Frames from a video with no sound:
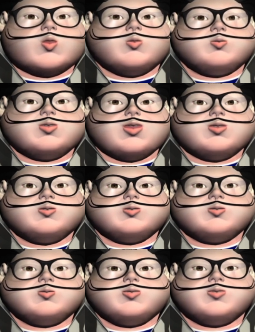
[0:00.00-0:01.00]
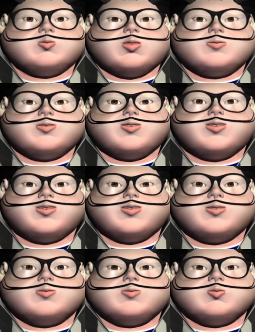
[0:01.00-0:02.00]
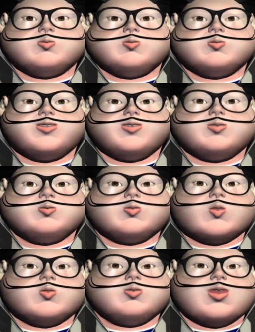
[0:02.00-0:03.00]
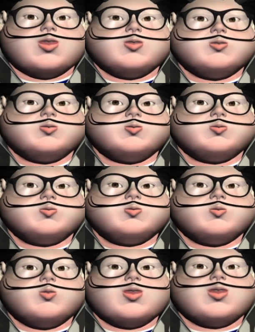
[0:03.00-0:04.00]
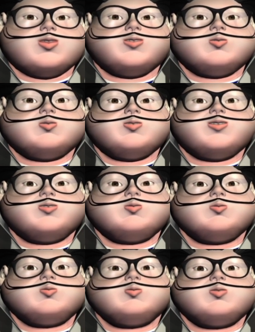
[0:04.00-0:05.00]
Delta N is equal to D2 times the cosine of bearing C.